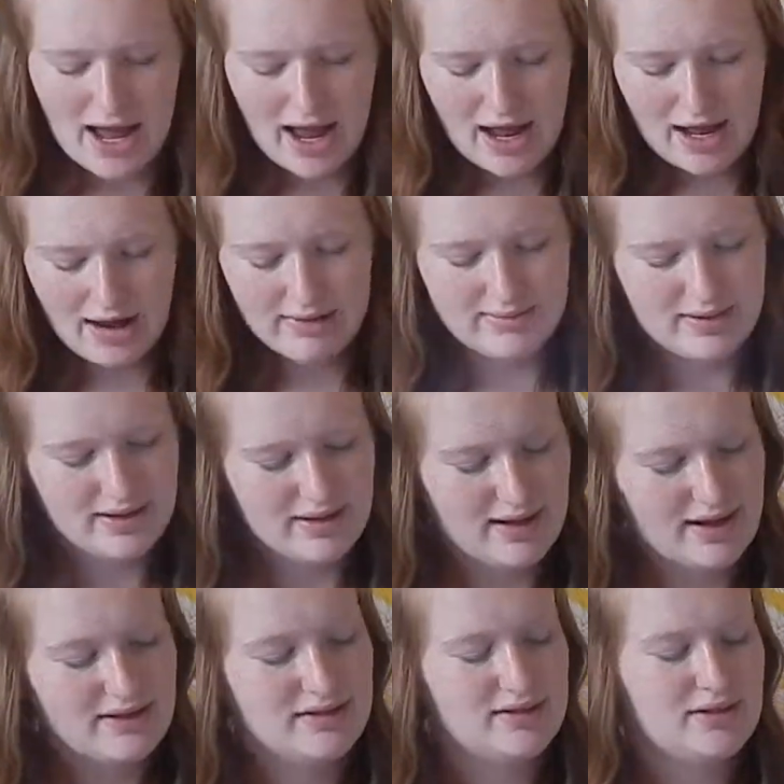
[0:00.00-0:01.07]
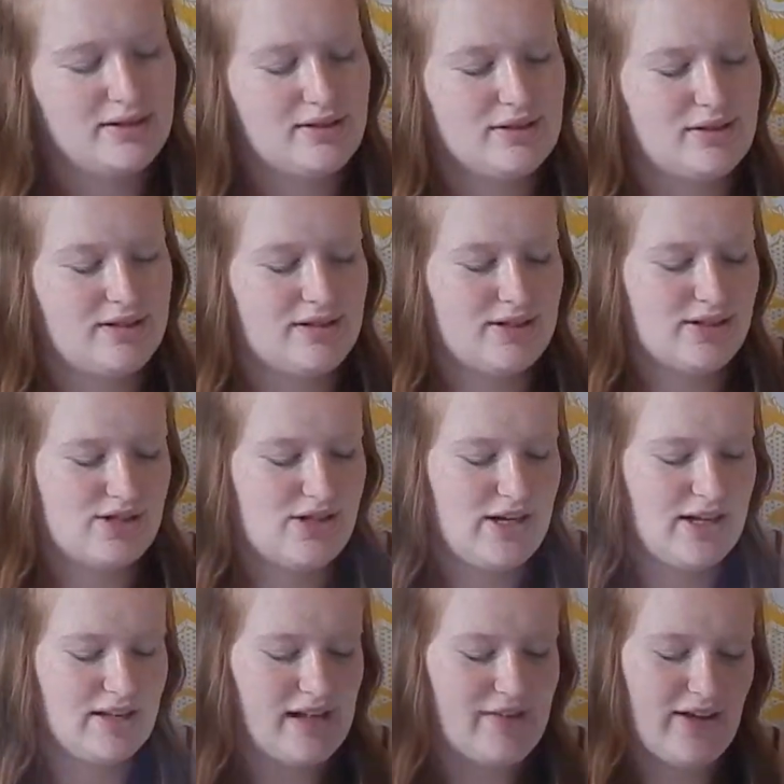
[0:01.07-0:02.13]
That's a little
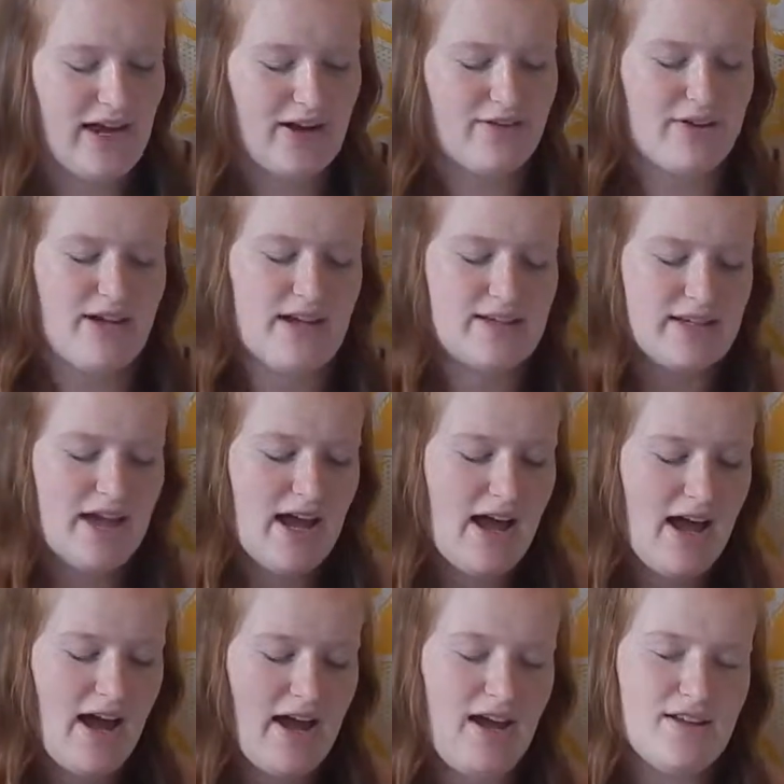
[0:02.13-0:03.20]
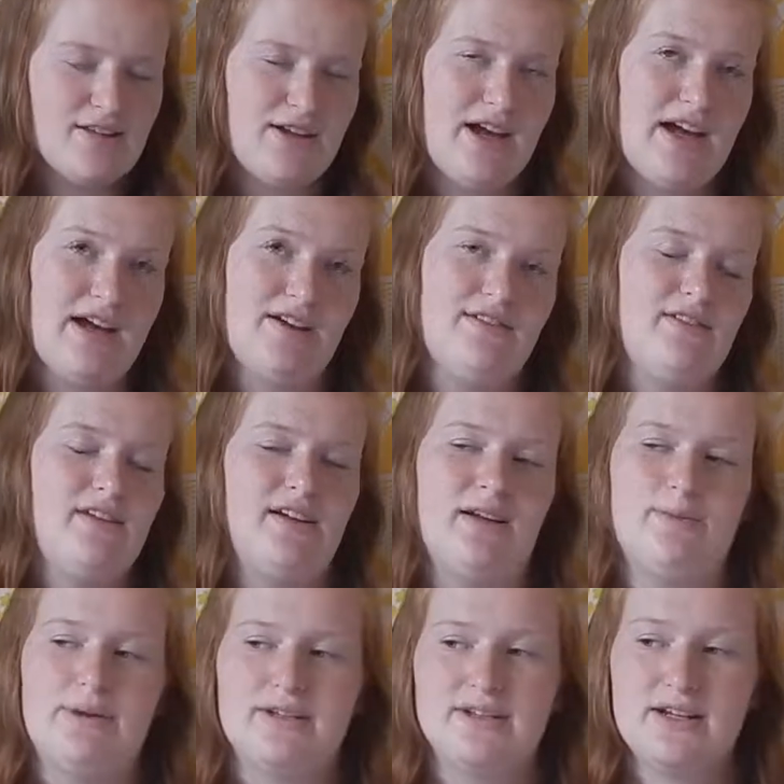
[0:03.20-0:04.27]
cheating life hack for you guys. I also have, I
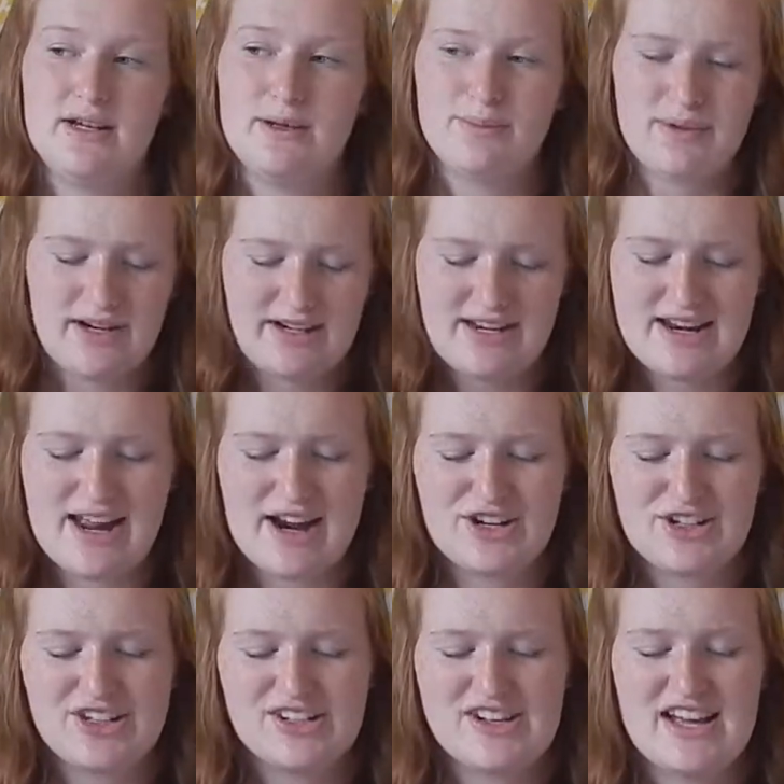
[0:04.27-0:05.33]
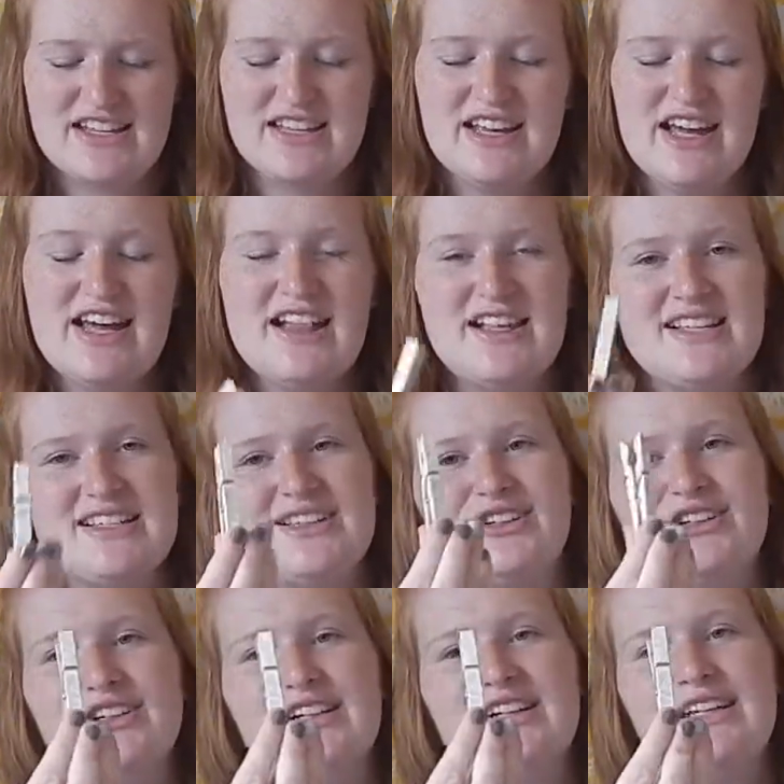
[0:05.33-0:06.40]
picked it up, but I didn't actually show you guys, these
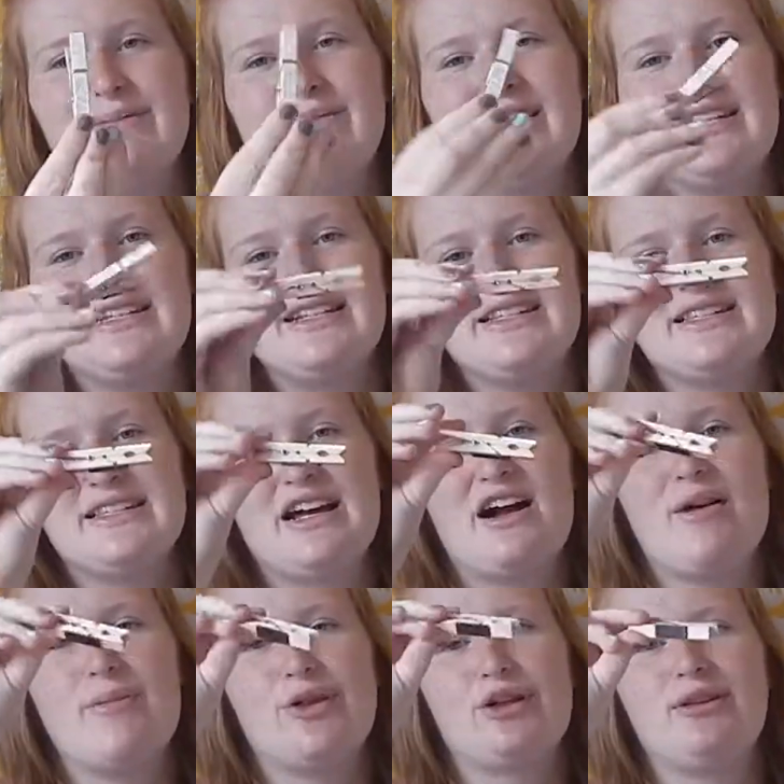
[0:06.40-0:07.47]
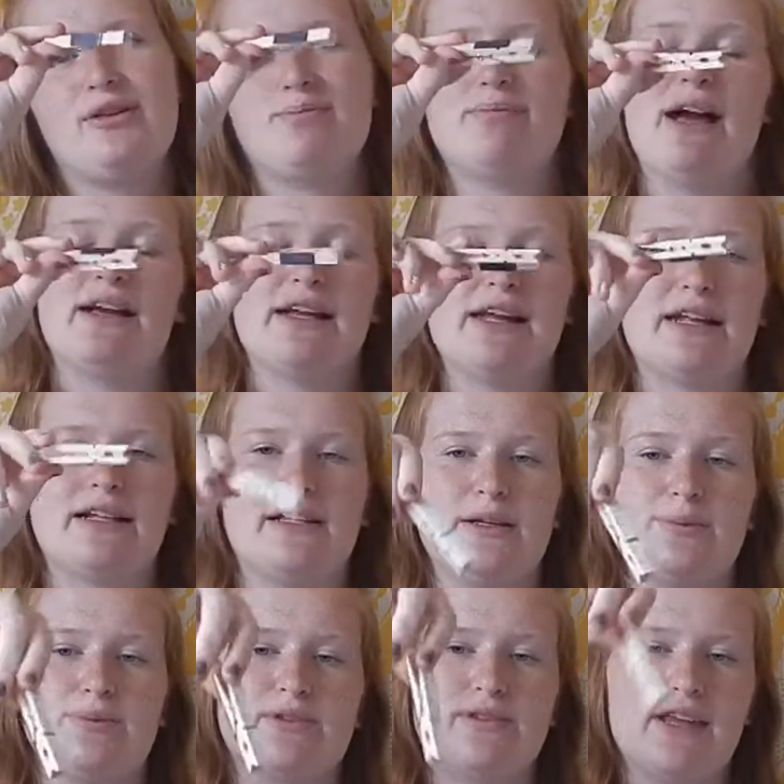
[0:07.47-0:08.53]
little clippies, the little magnetic
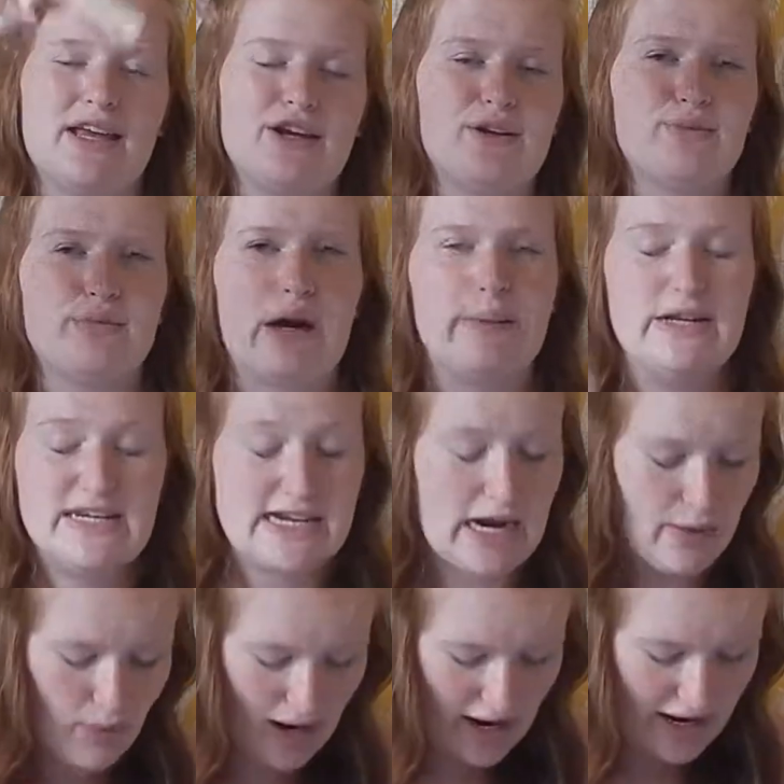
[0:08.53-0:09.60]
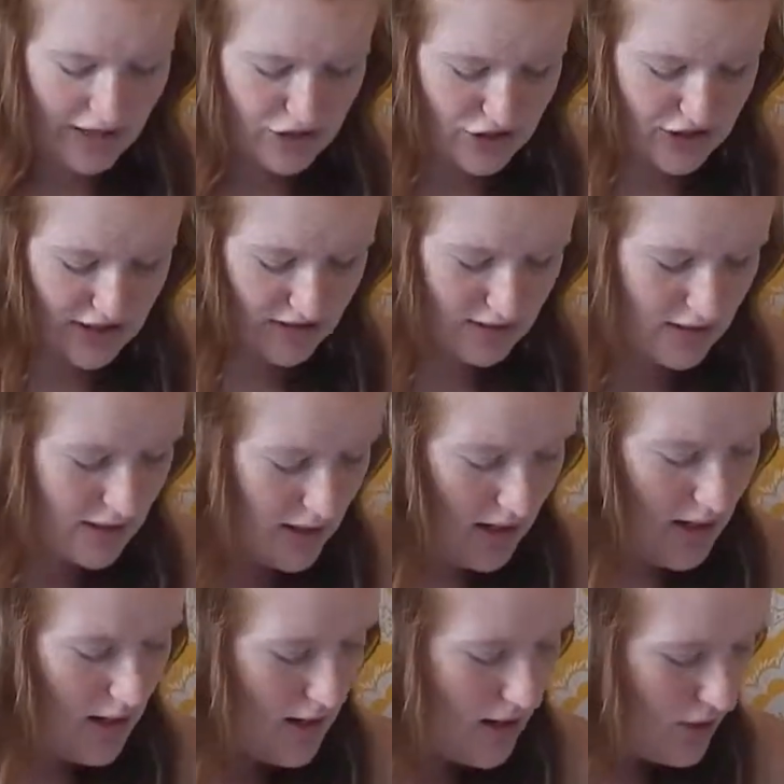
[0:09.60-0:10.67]
clips that you can probably DIY, I just didn't,
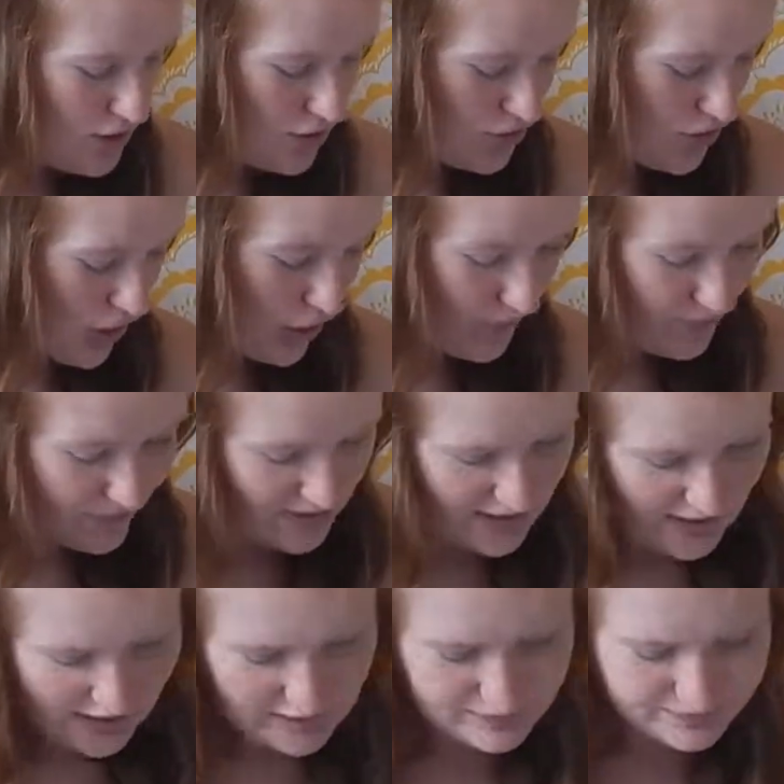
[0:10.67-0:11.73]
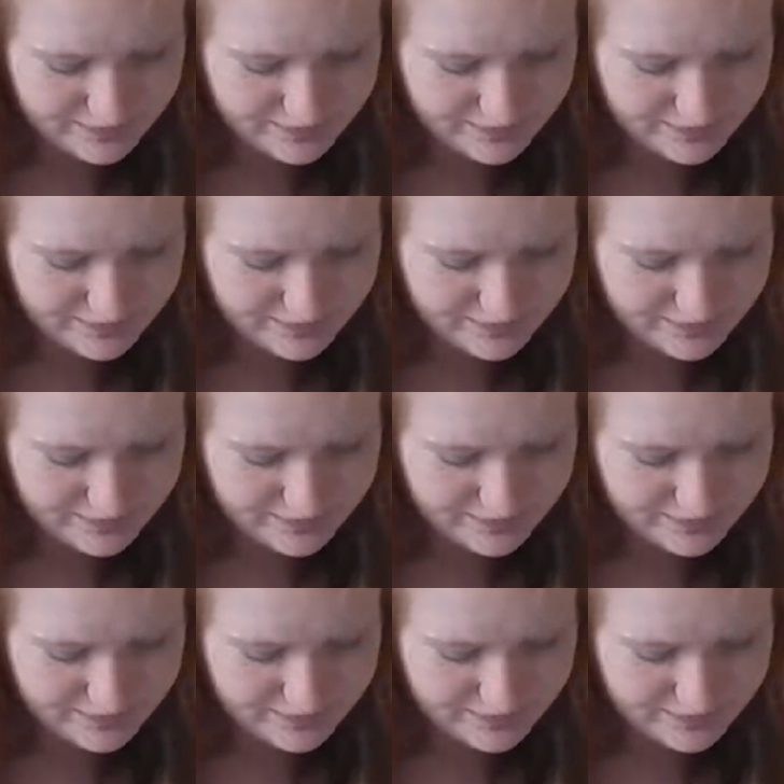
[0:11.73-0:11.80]
so yeah.